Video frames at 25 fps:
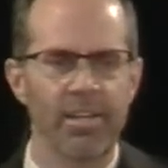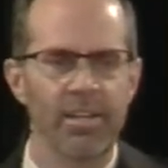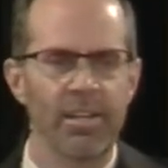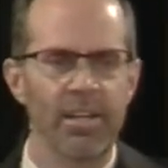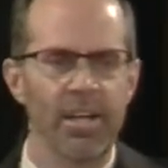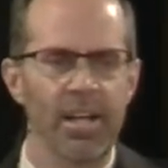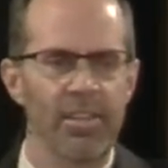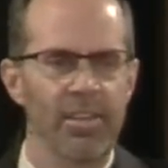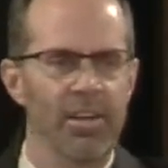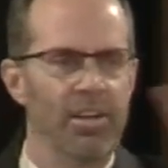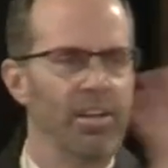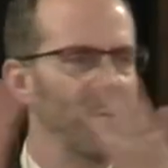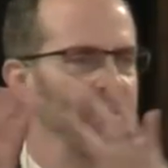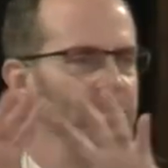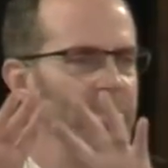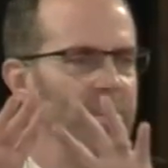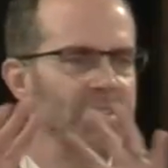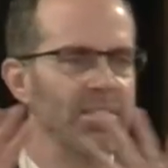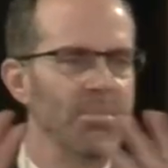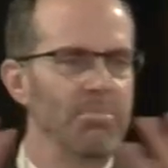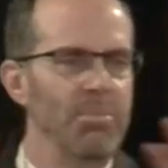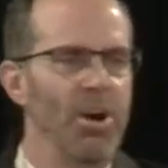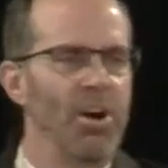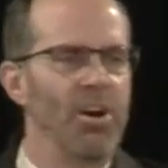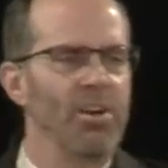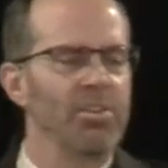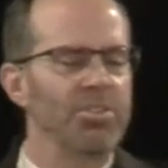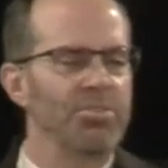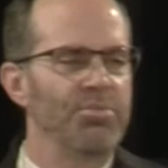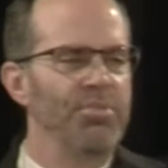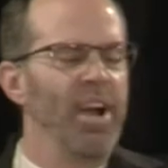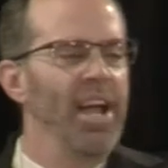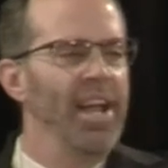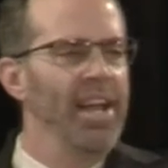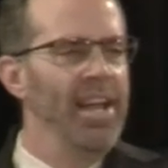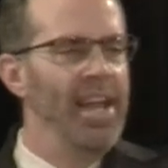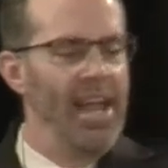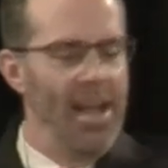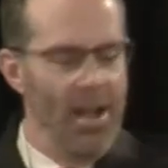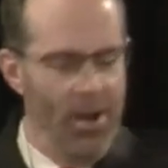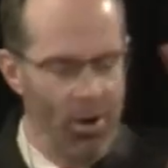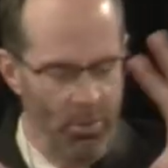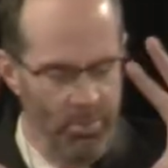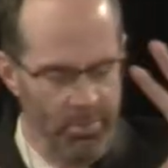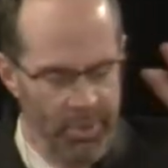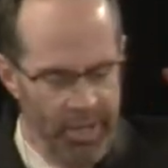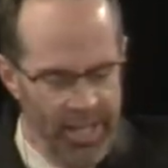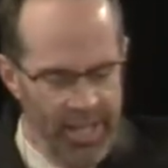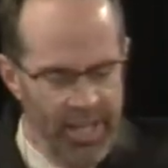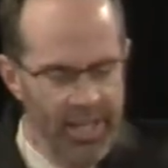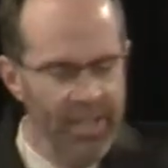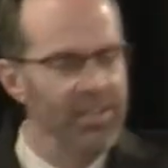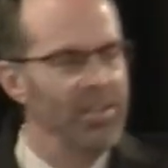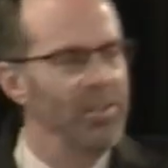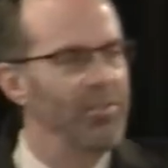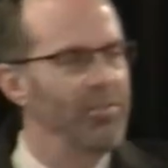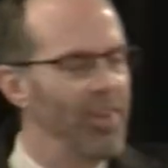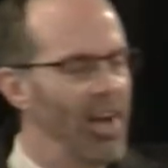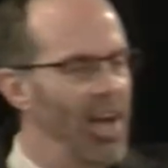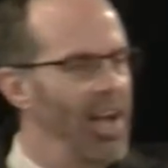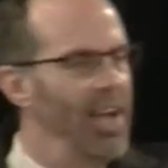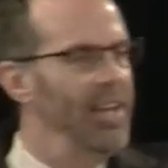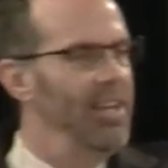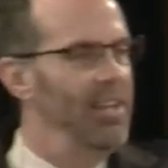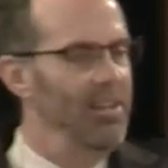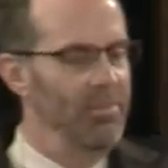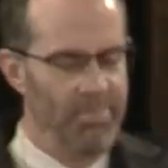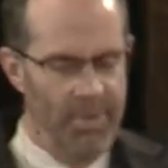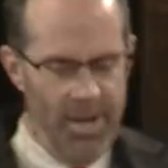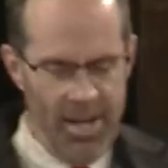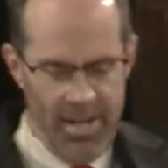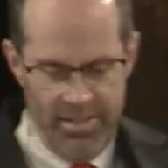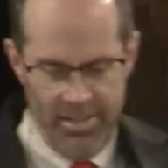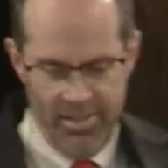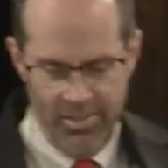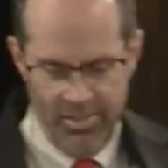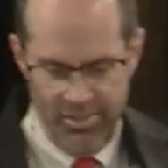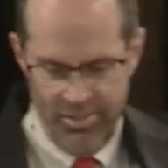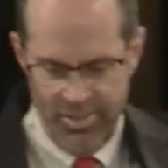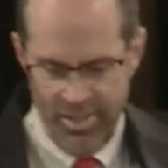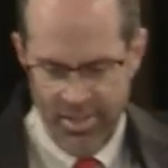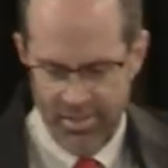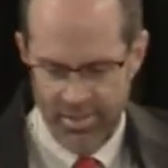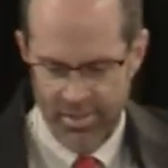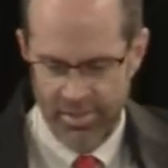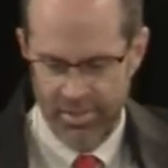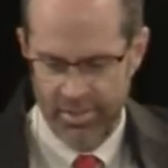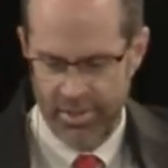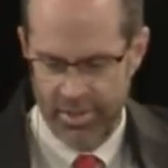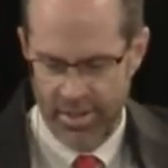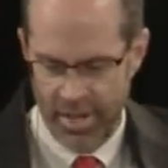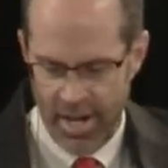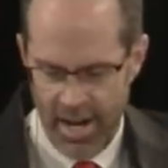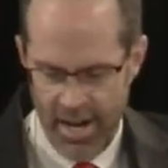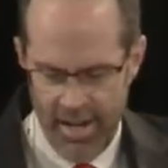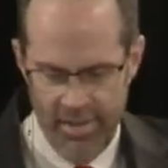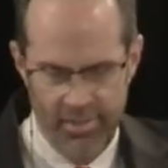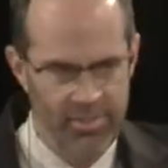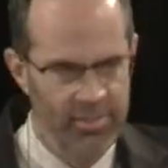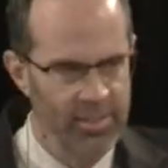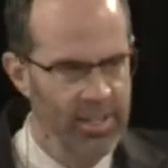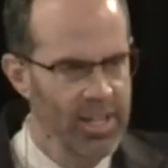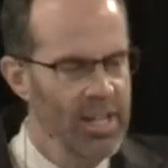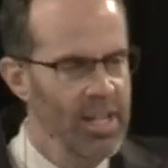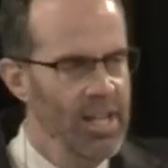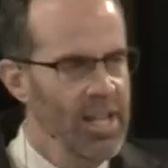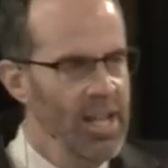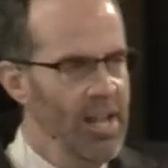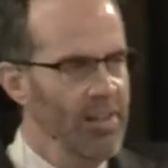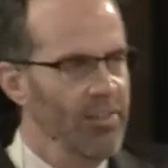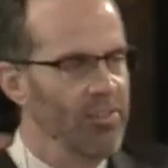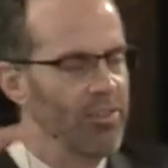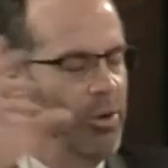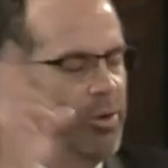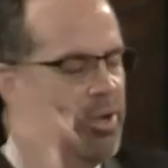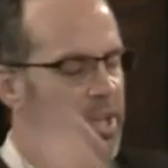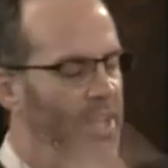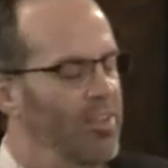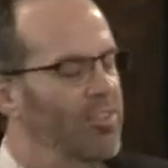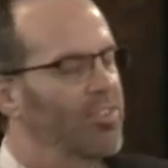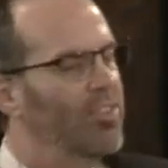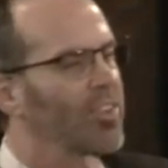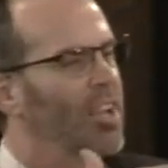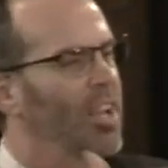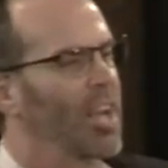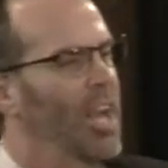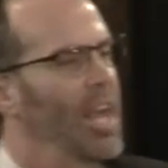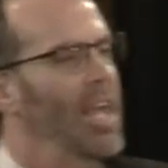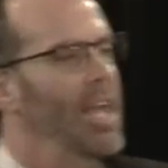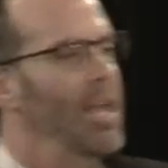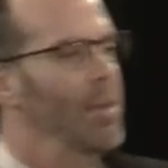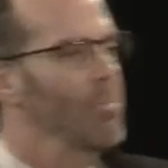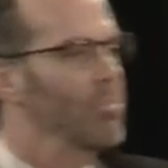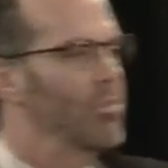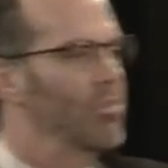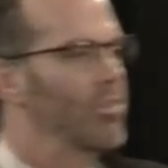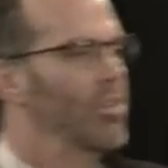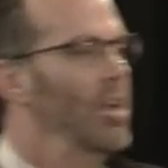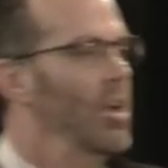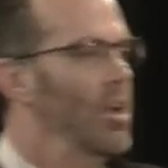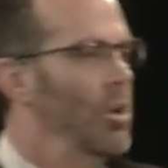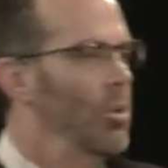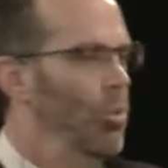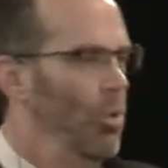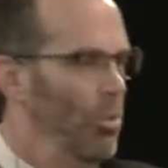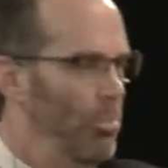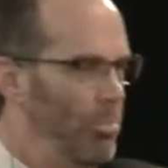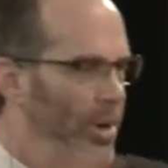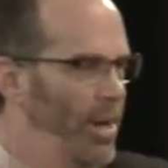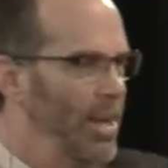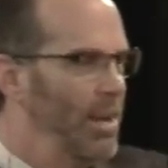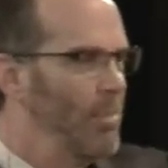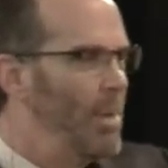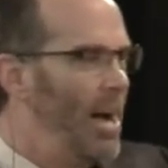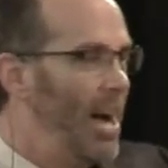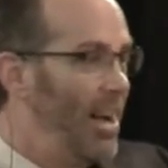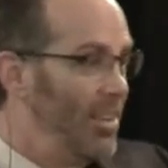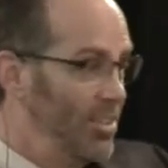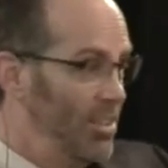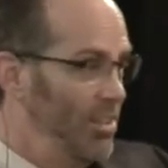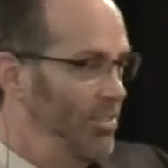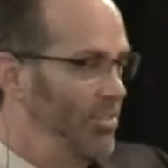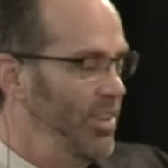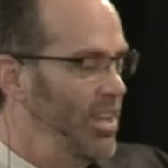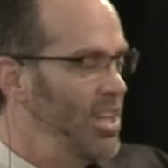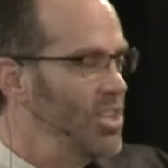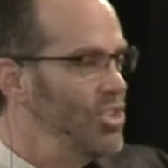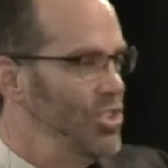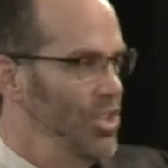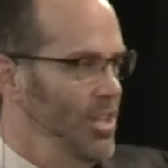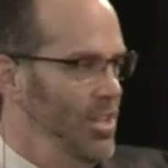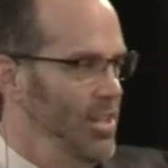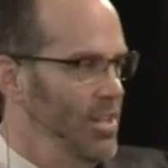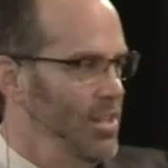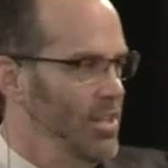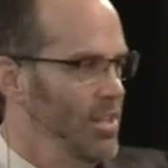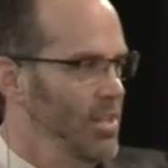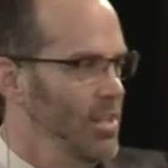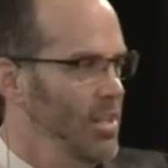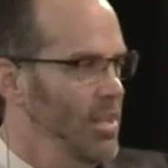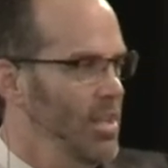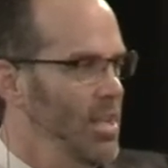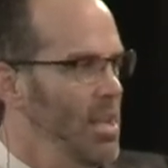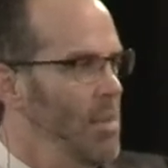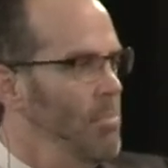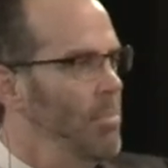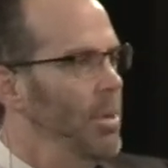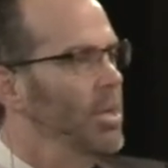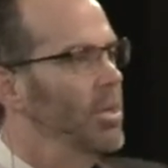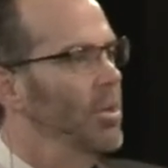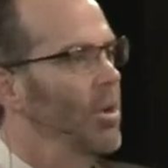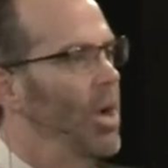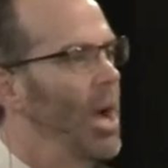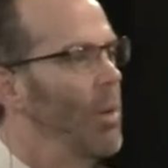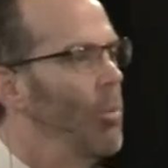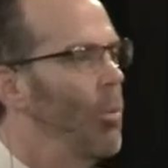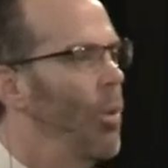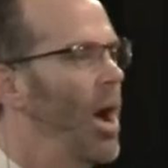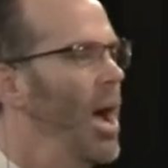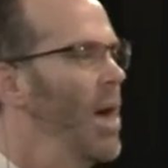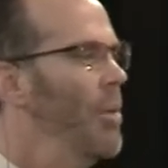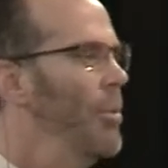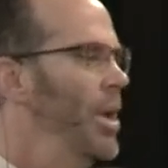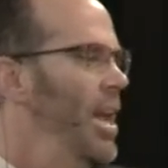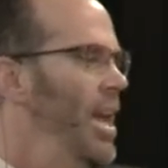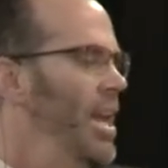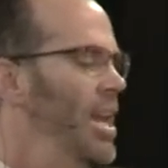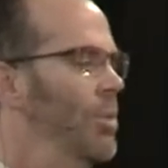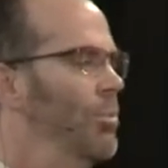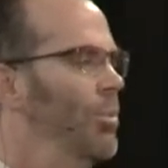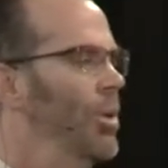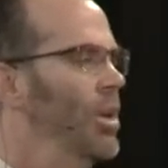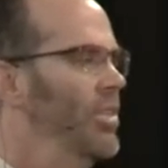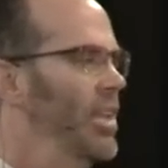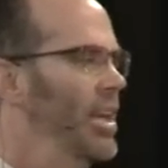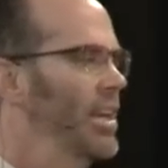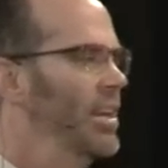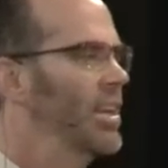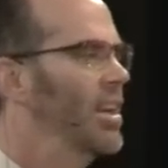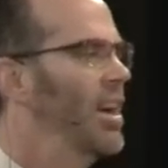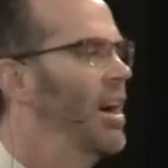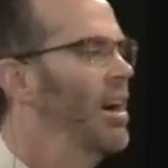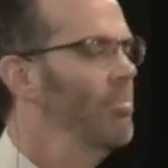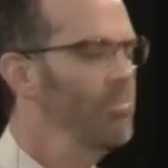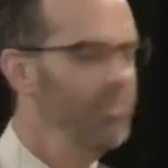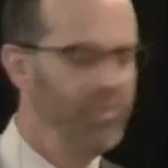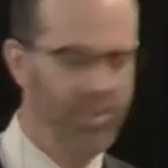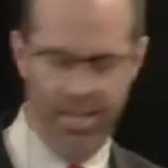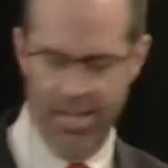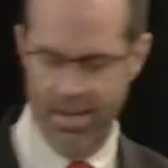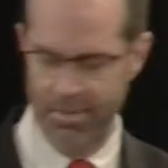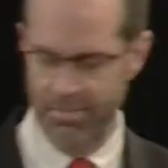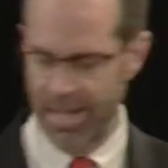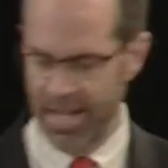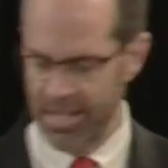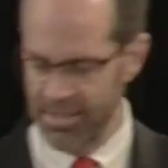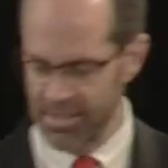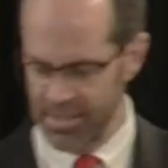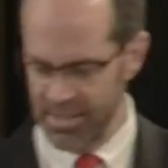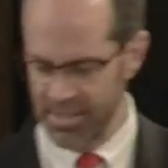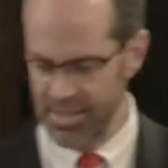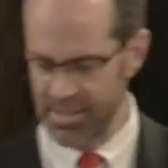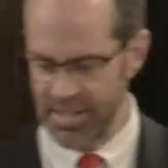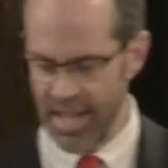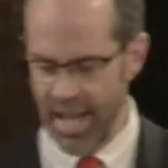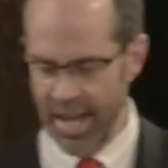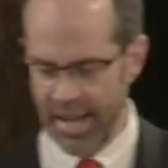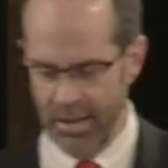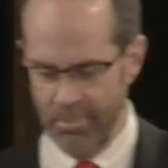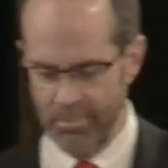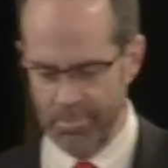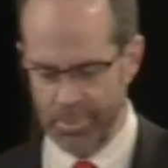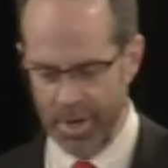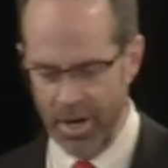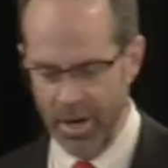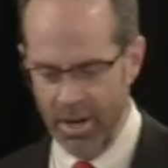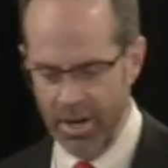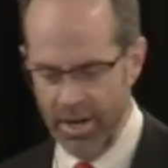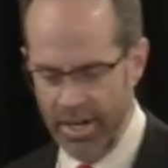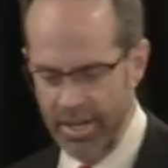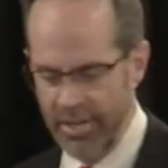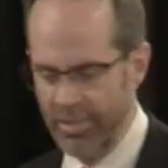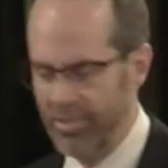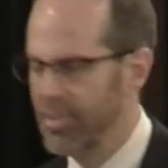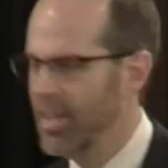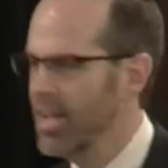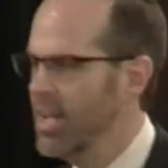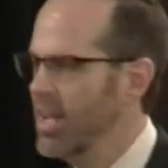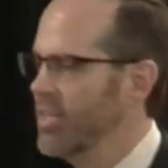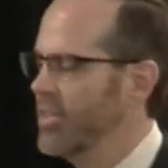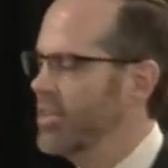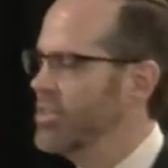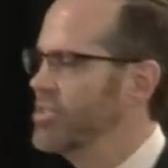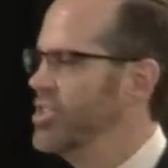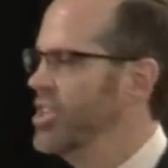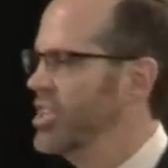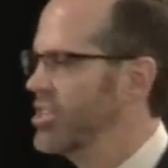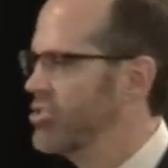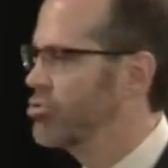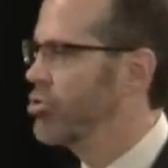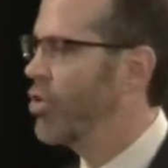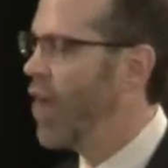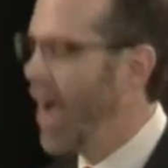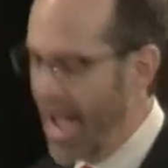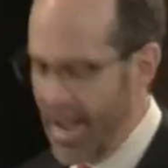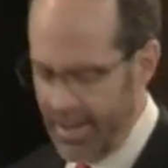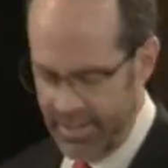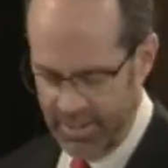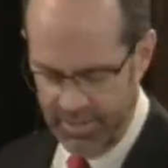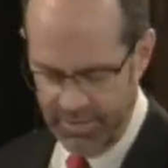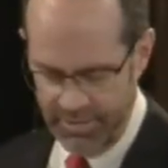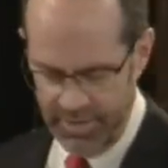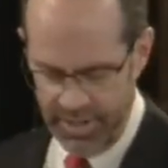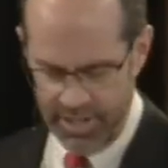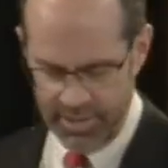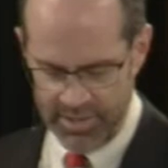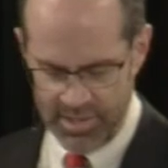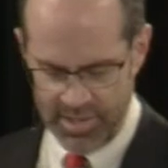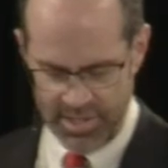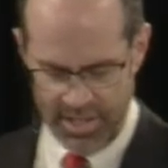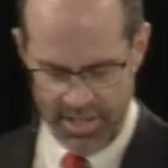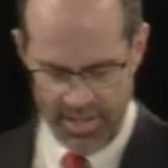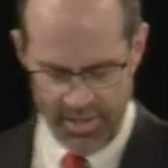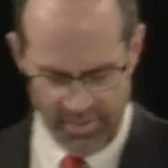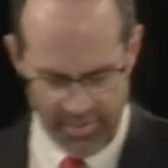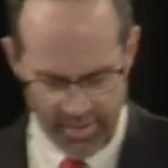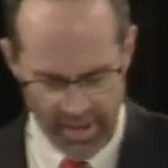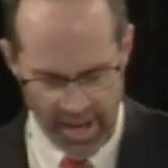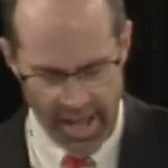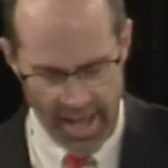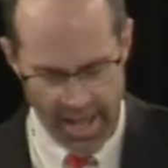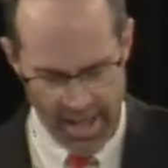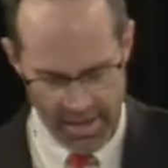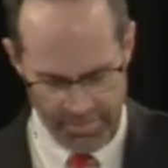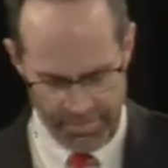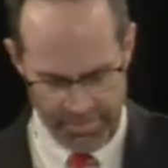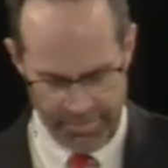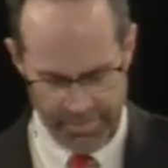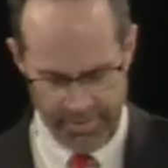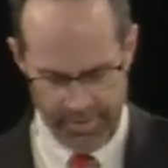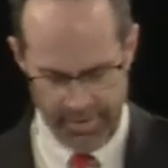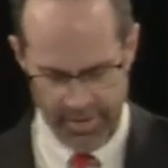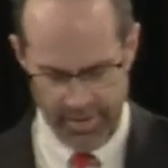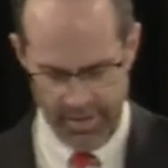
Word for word: And there could be some hearts right now being divided by this Jesus Christ. And so his claims will bring about division. But why would anyone then come to him? That's the second part is there's an attractiveness to his life.